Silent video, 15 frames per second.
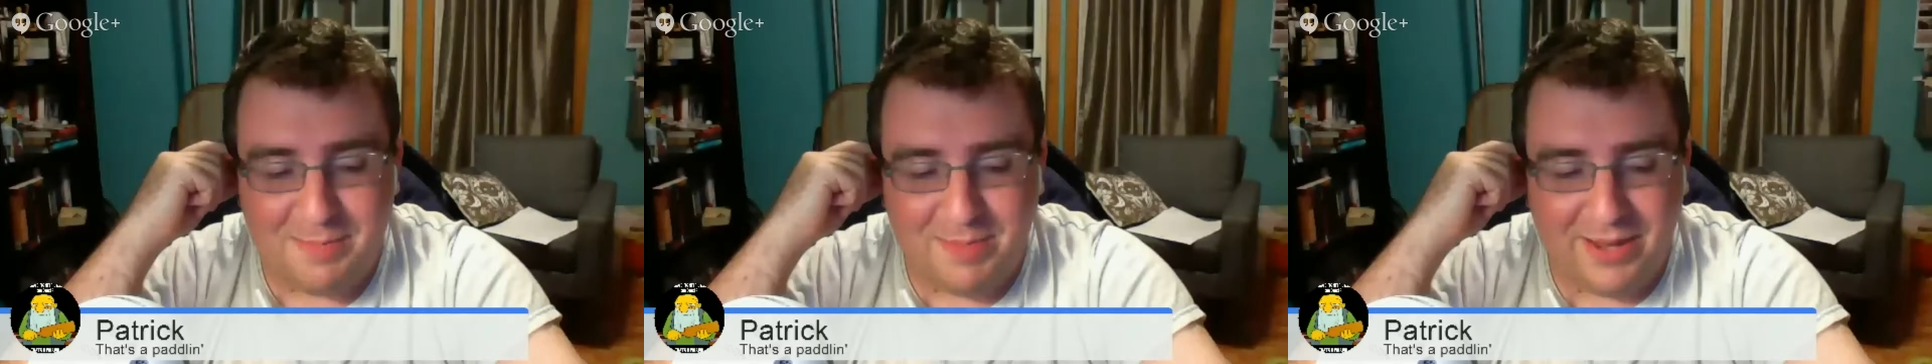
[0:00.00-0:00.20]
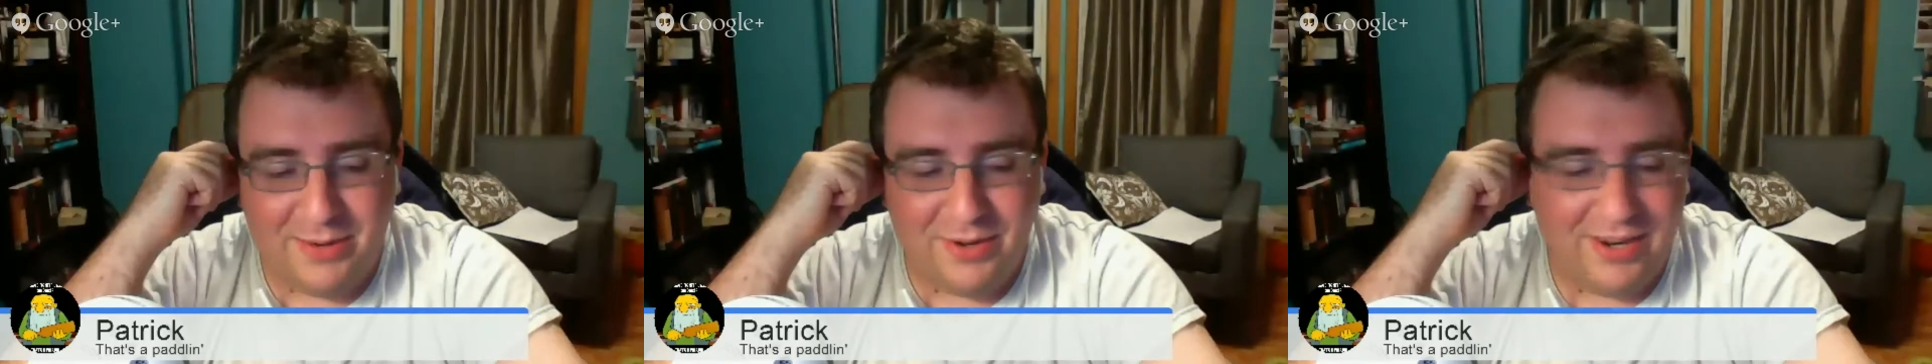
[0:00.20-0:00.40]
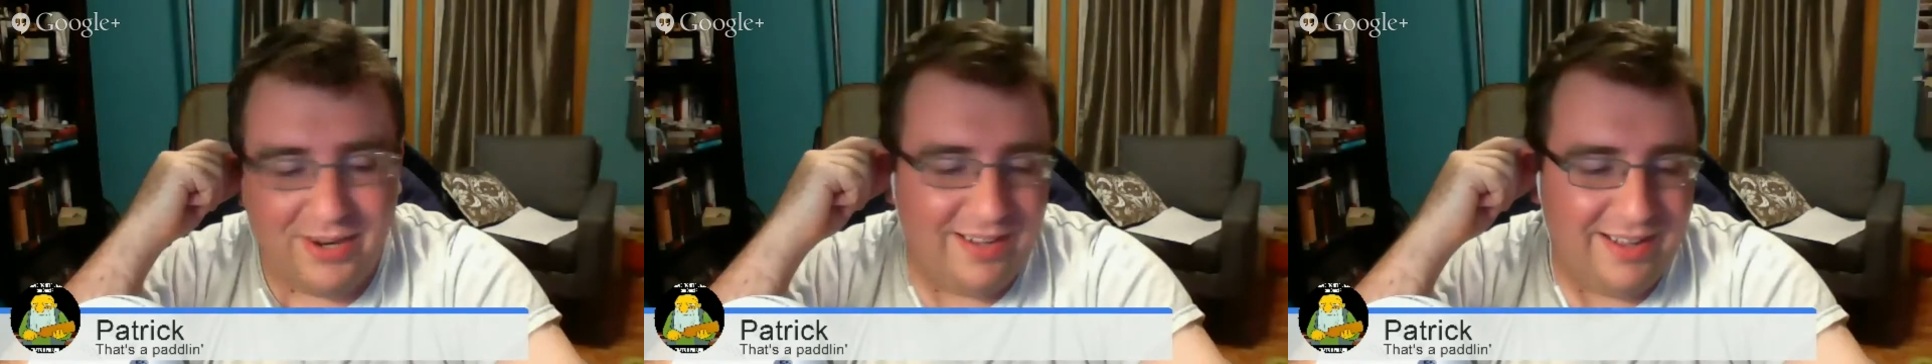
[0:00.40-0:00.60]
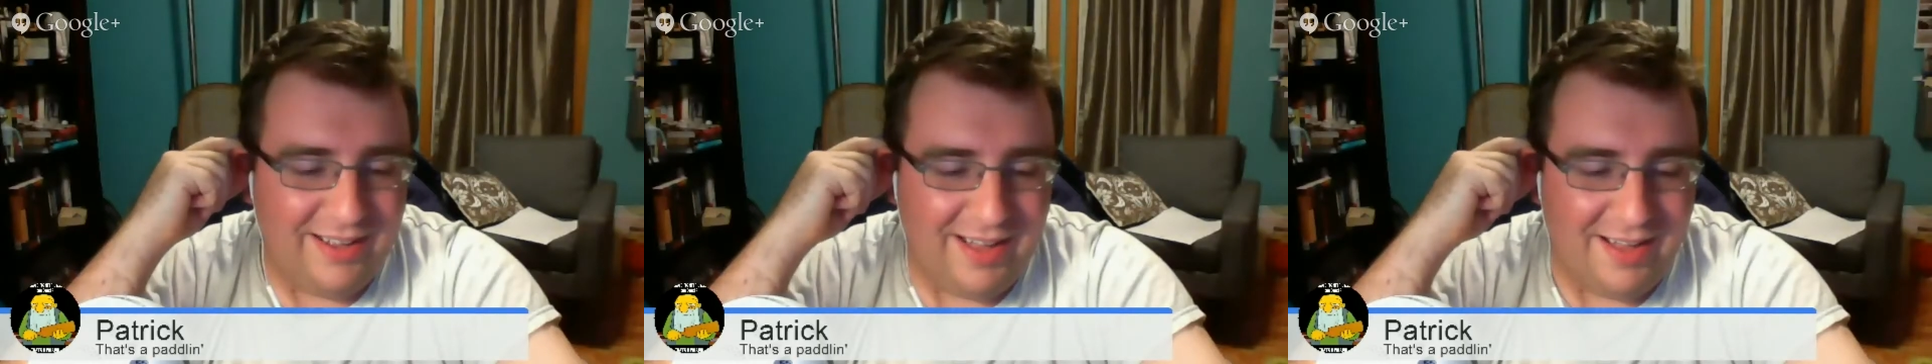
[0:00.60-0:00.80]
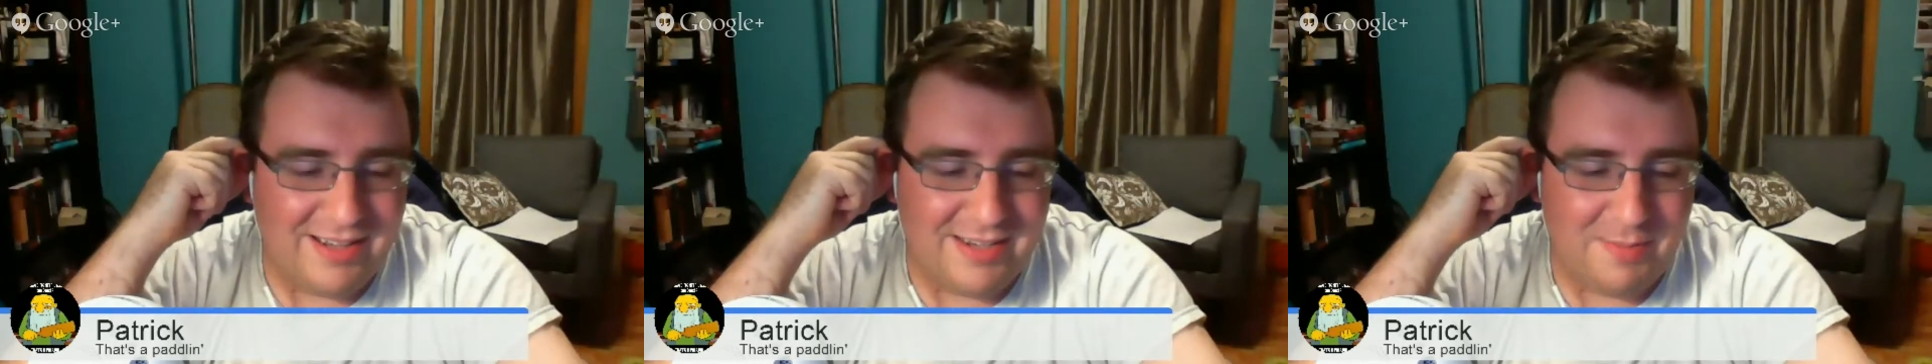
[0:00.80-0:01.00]
been
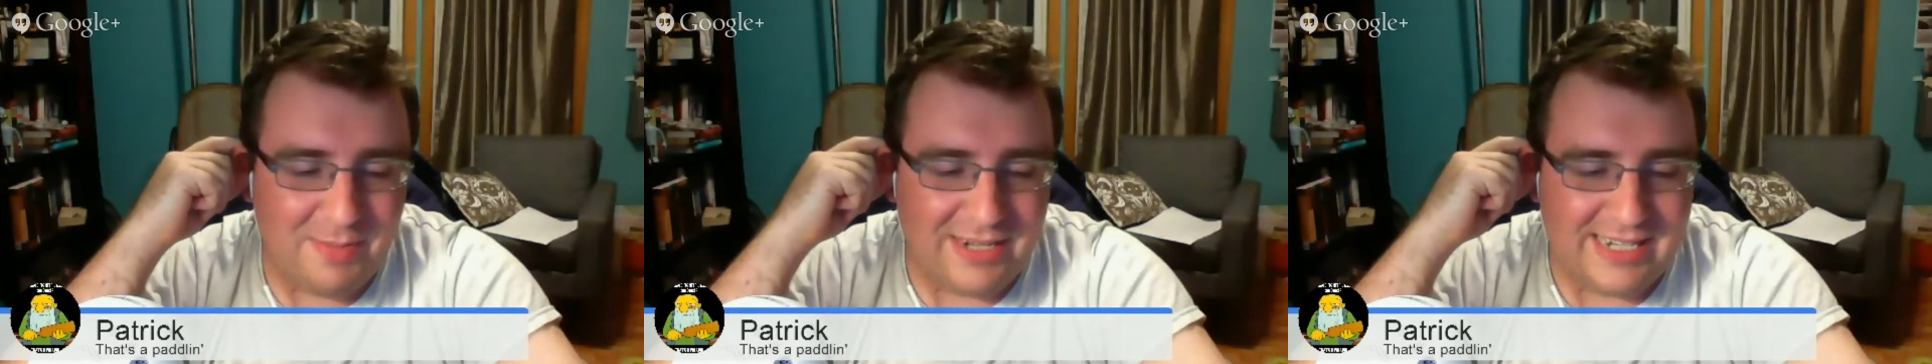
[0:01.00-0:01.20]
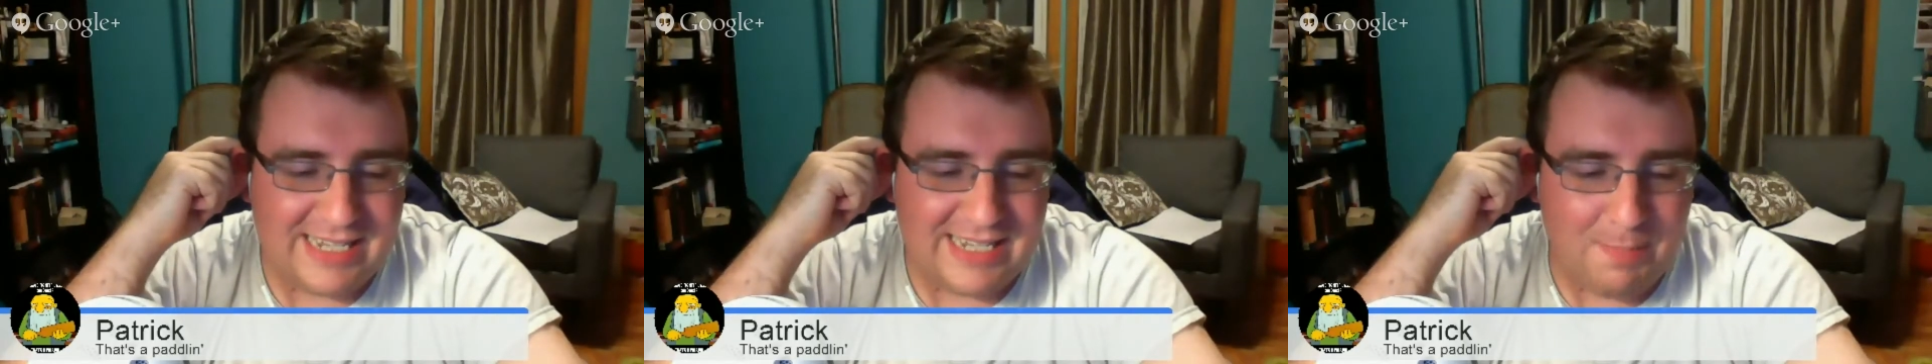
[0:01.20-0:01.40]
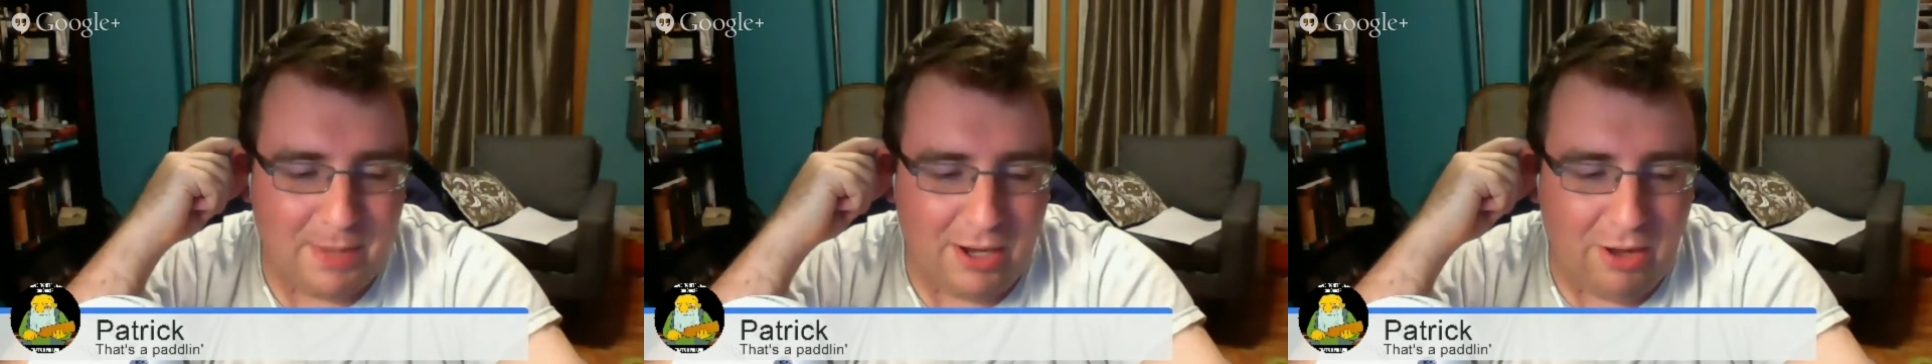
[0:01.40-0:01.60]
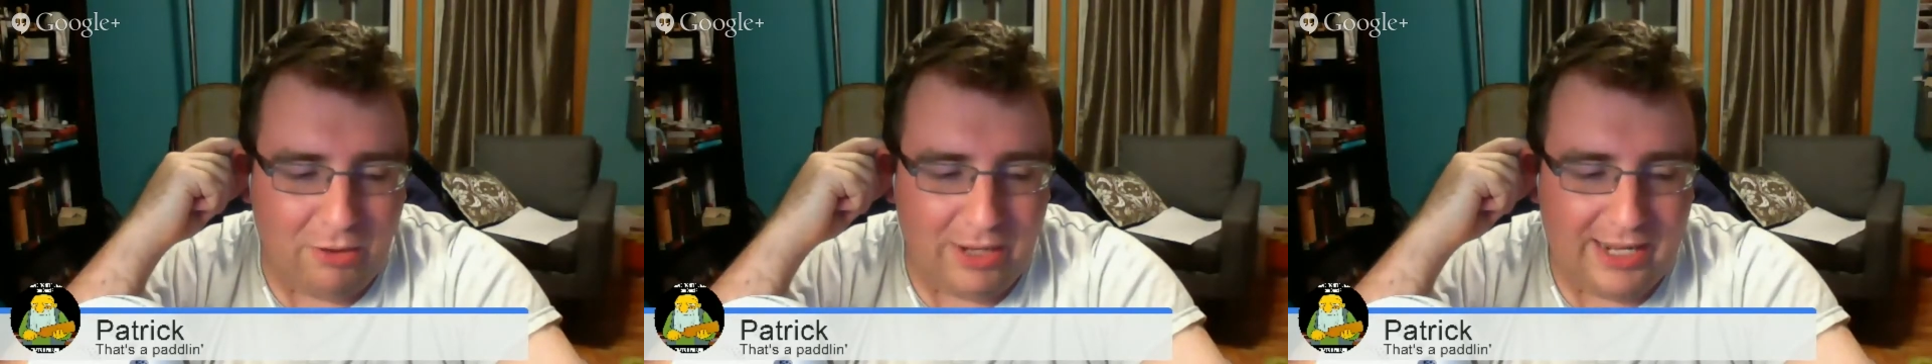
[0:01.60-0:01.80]
sipping on